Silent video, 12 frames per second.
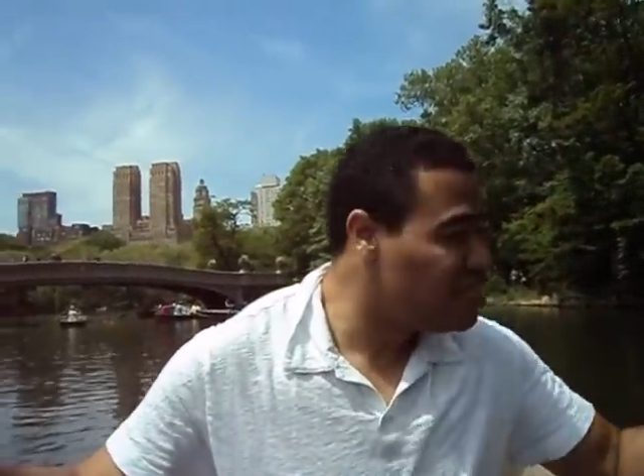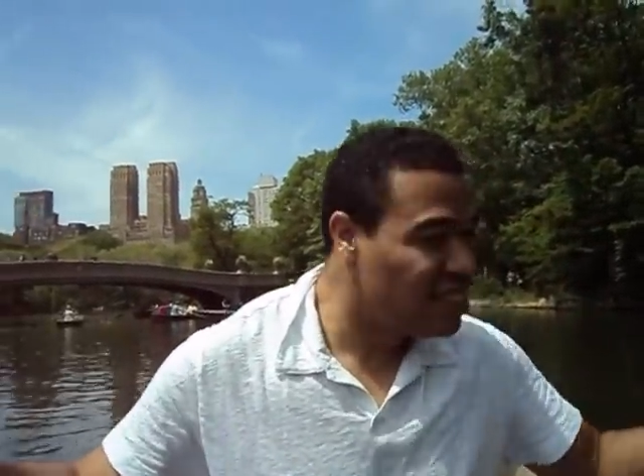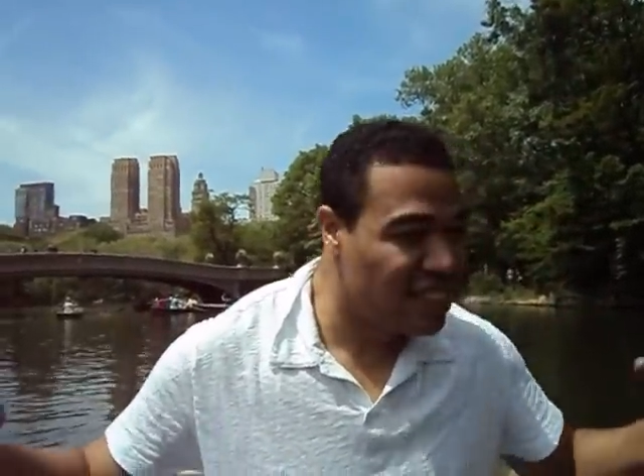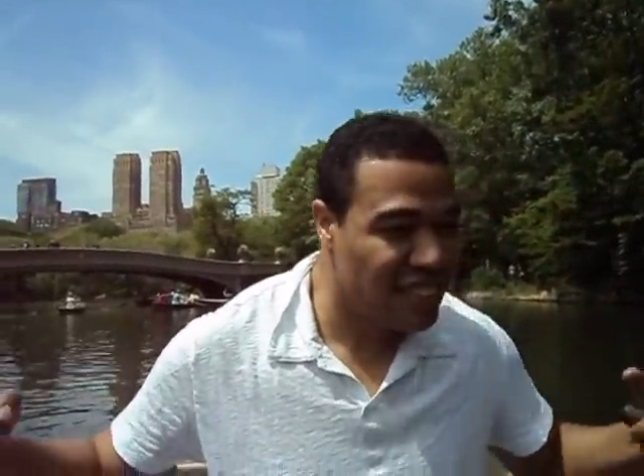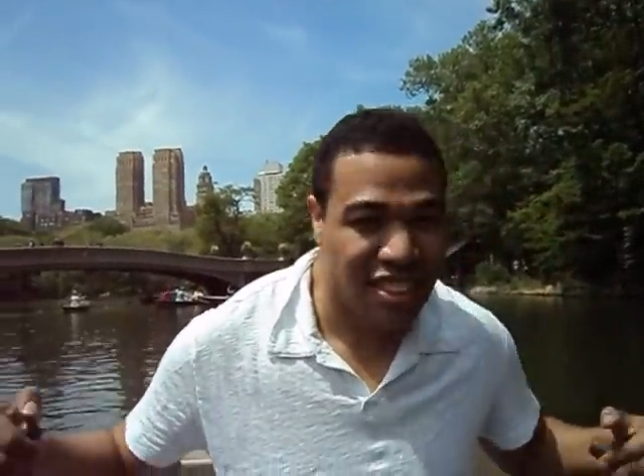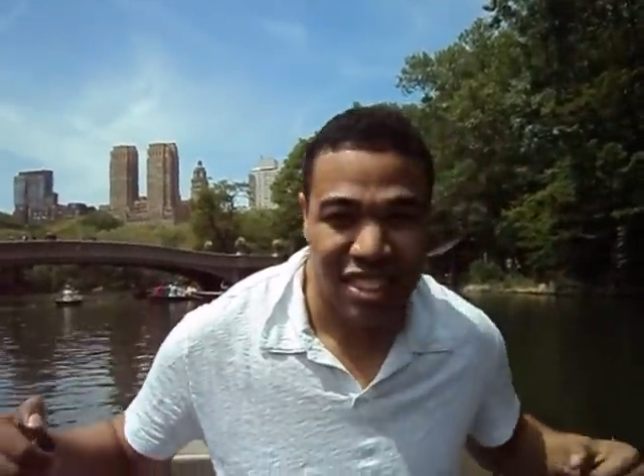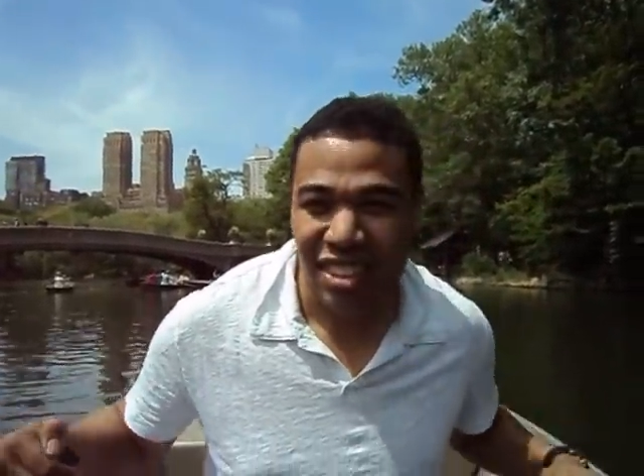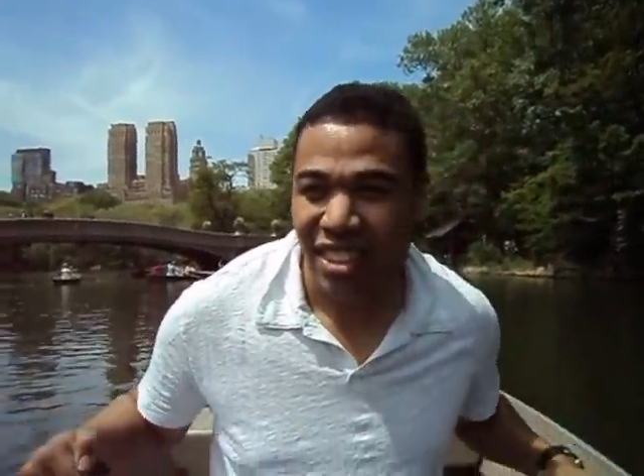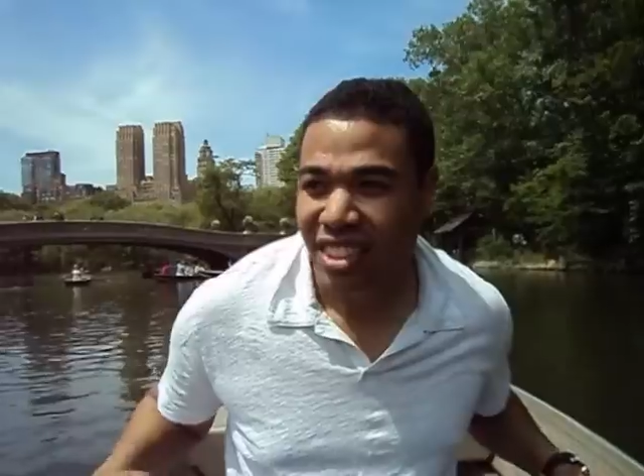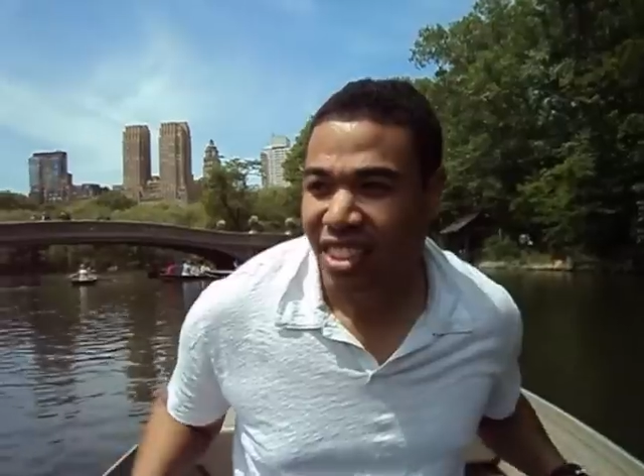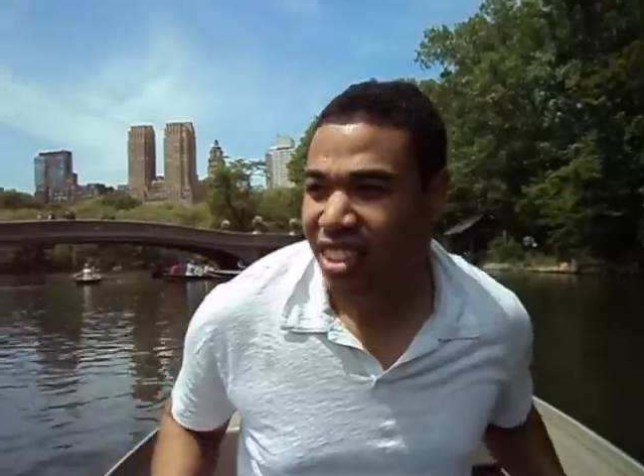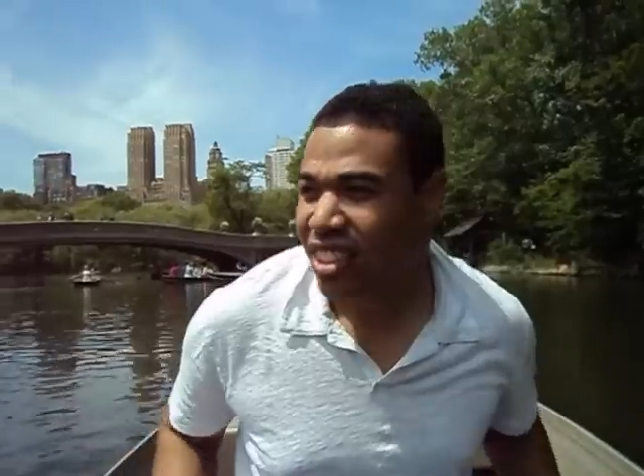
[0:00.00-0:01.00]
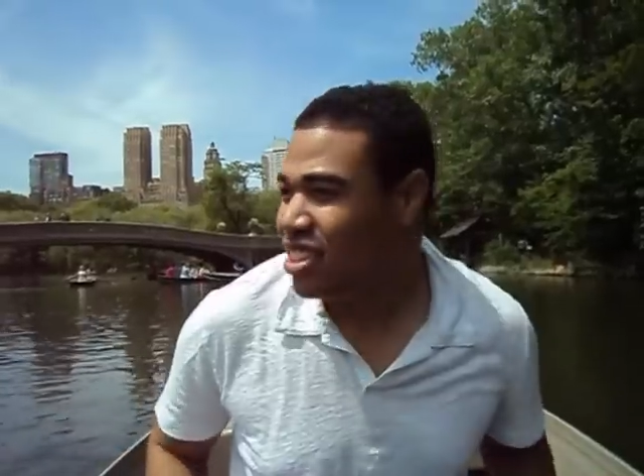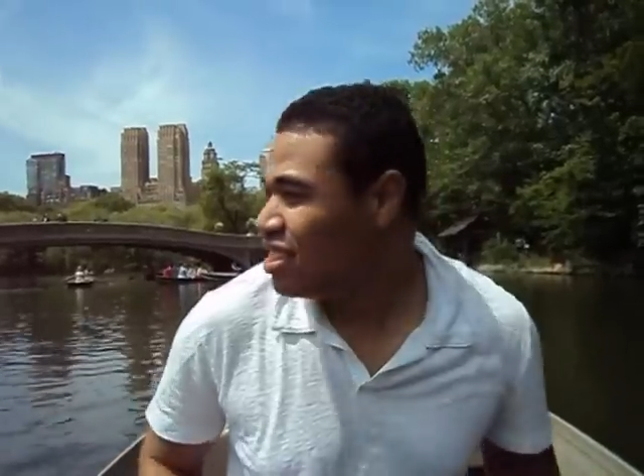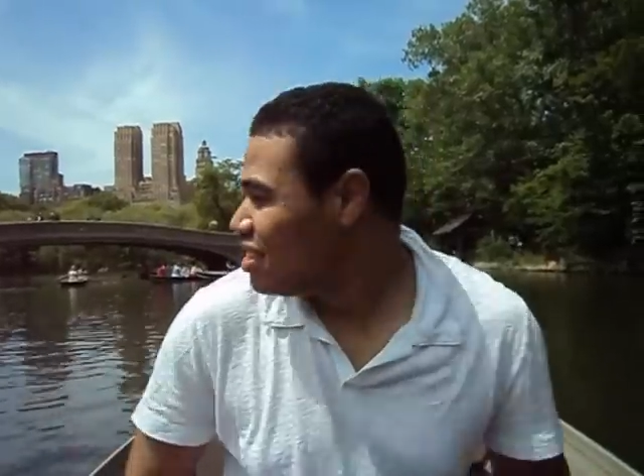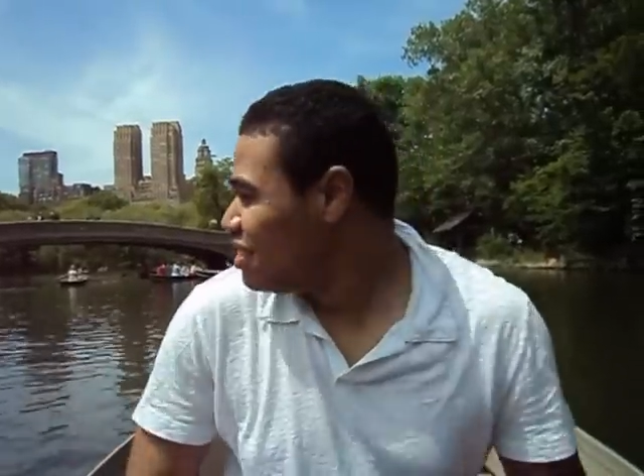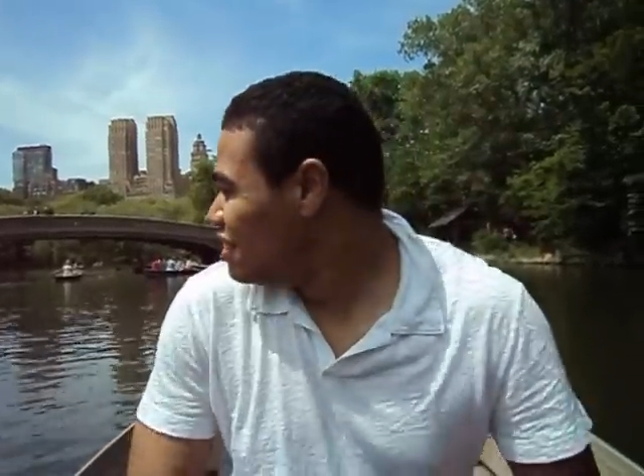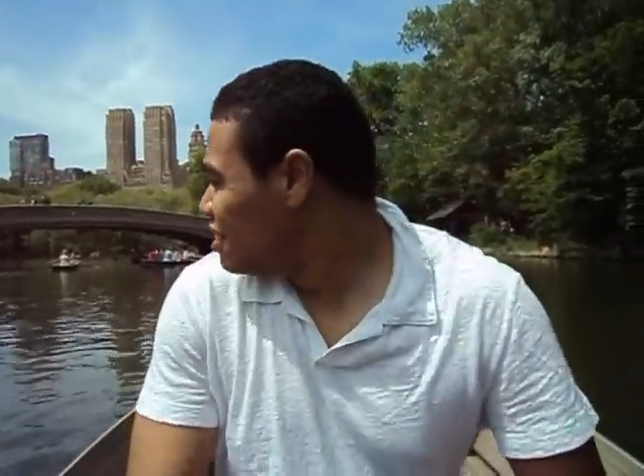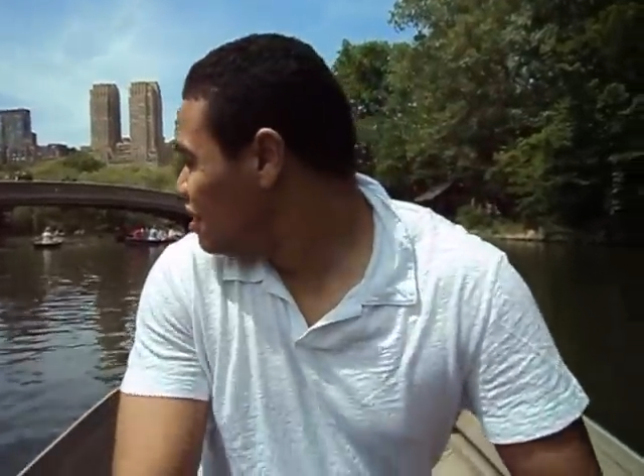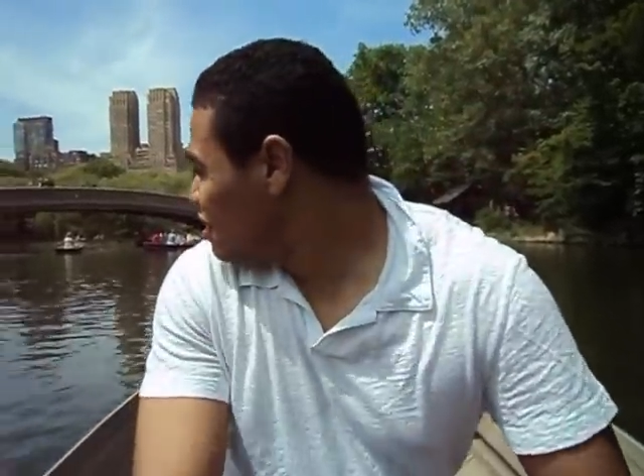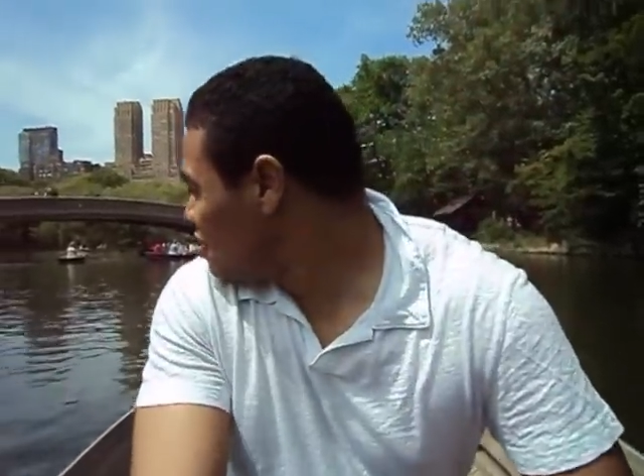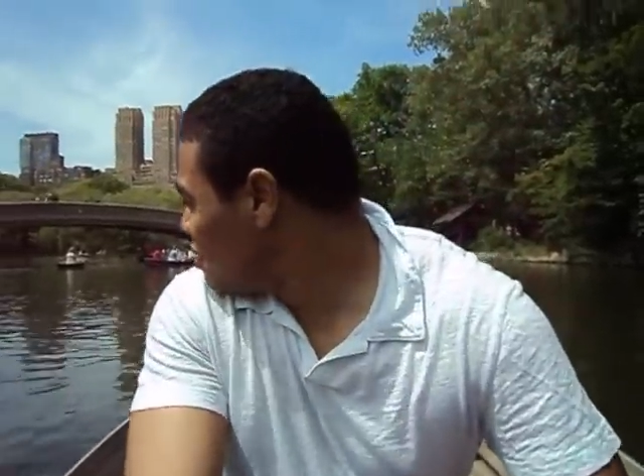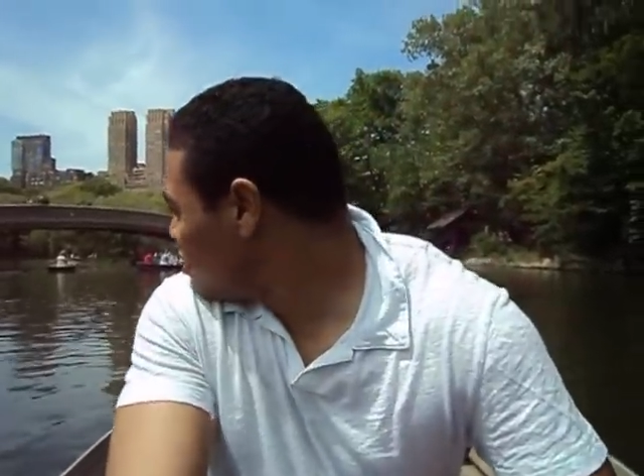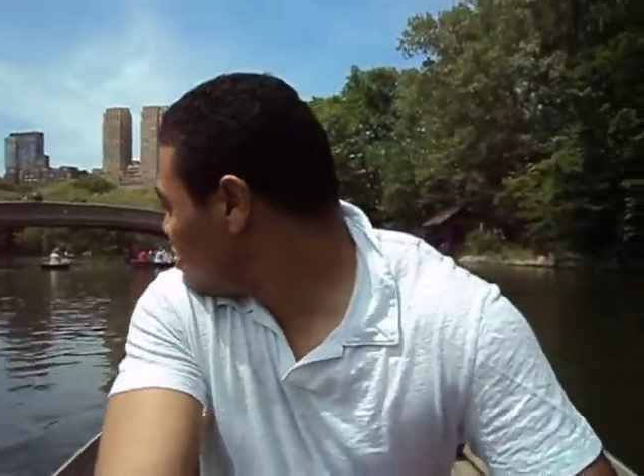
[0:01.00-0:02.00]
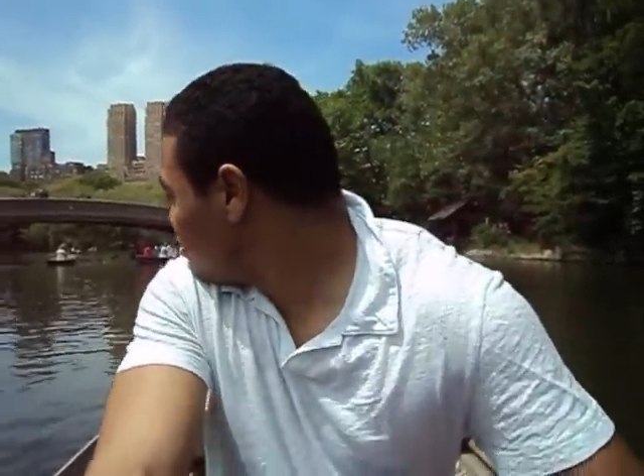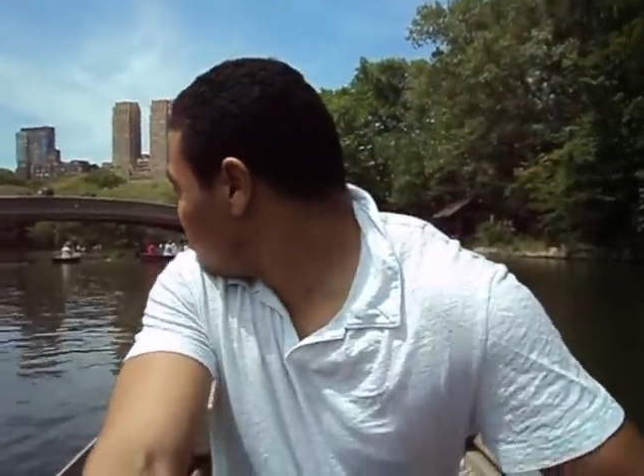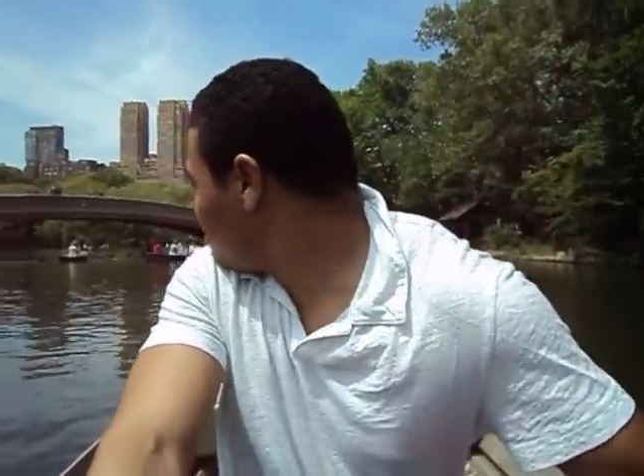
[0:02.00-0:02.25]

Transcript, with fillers: It, Eat It, Fat,